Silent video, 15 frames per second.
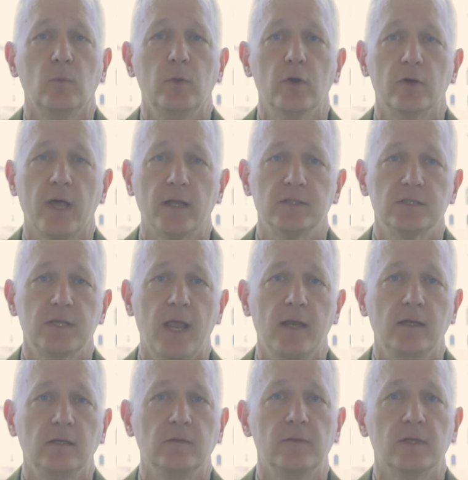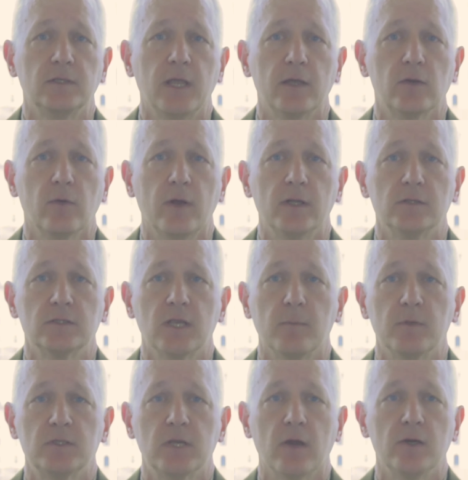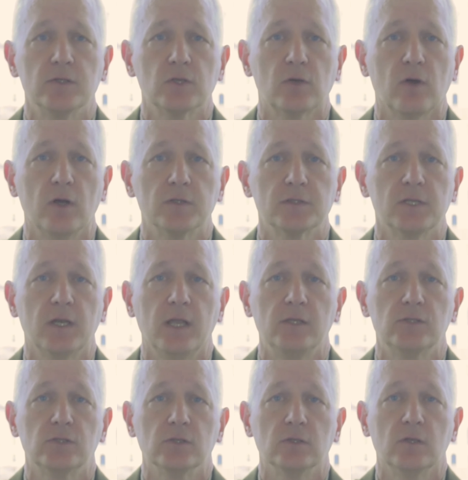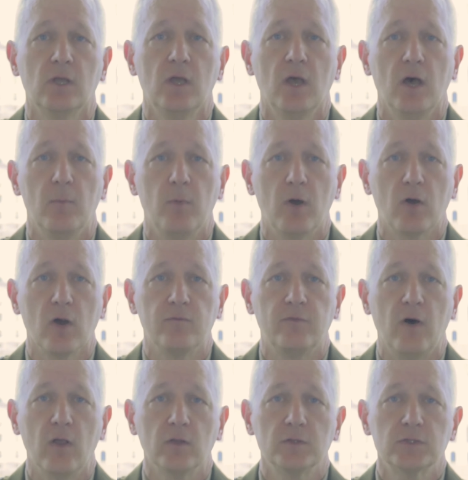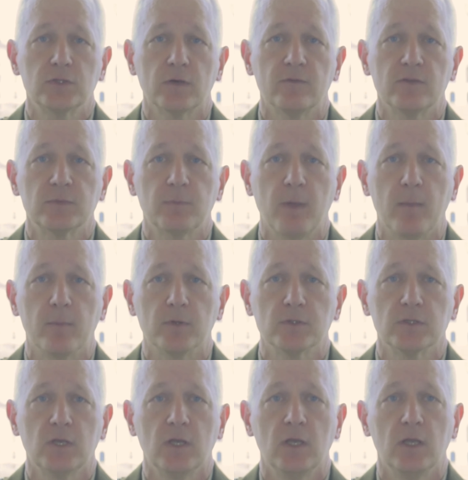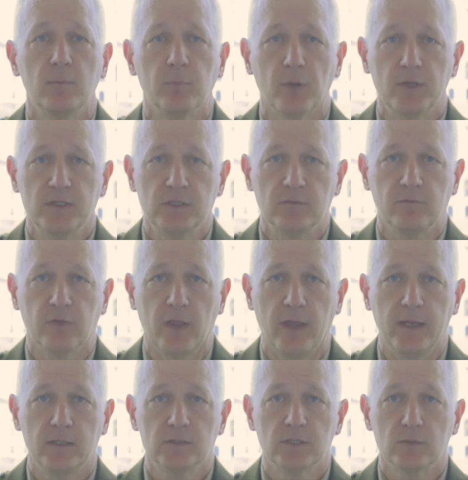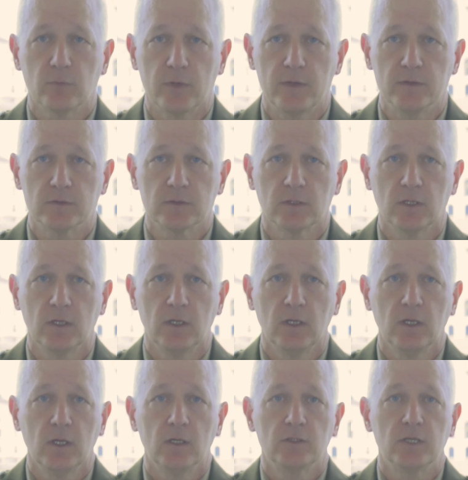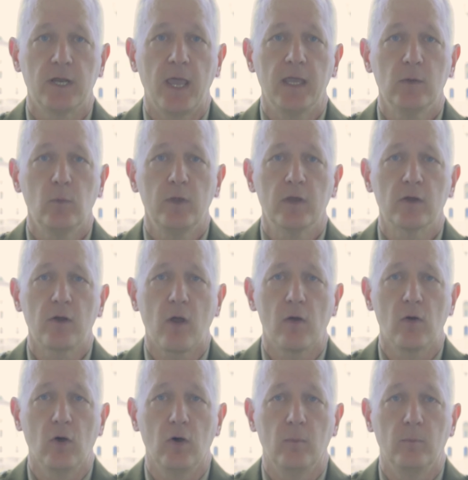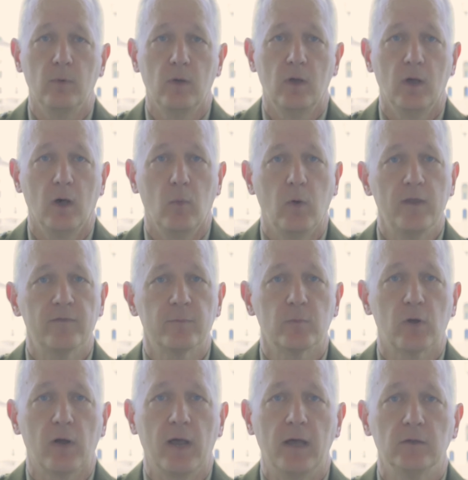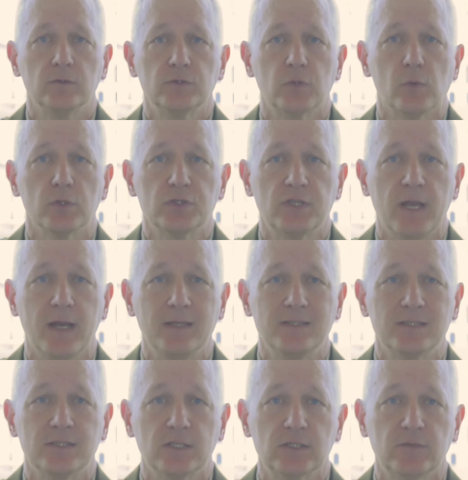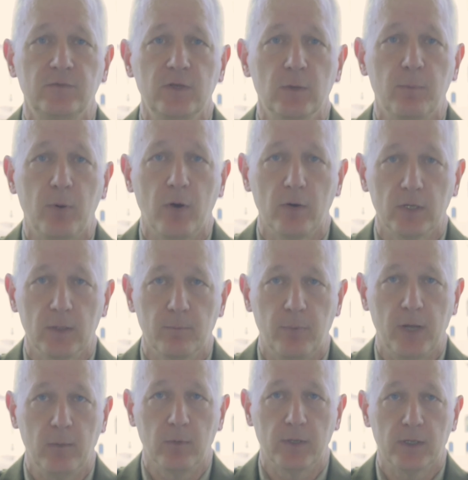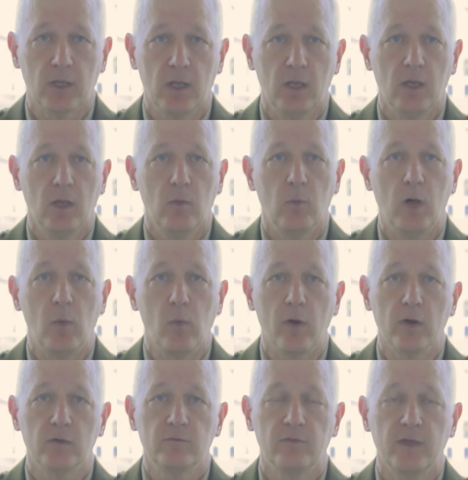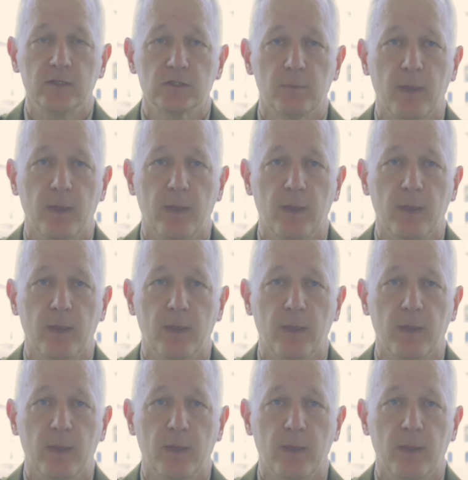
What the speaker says: we are not standing in the decorated cemeteries across the nation among our fallen service members and placing flags and wreaths. Today, we are in our home, away from crowds or standing 6 feet apart in public while wearing face